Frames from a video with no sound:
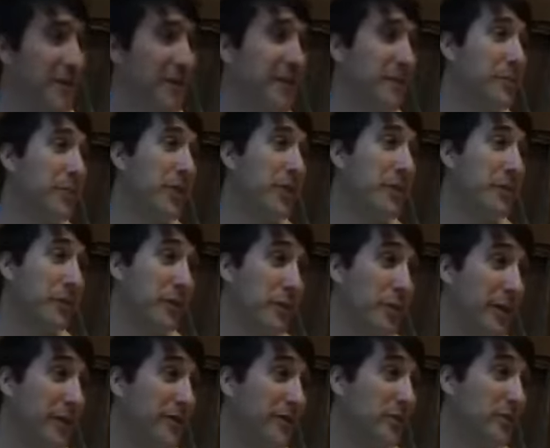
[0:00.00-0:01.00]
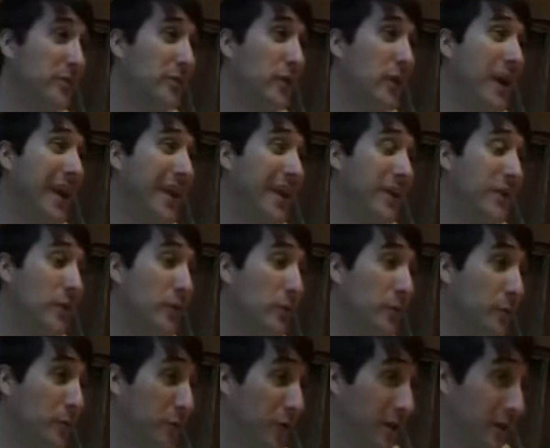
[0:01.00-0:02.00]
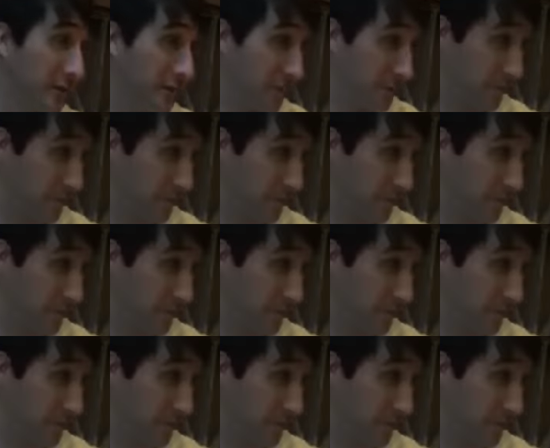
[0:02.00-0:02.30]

any prayer requests and or prayers?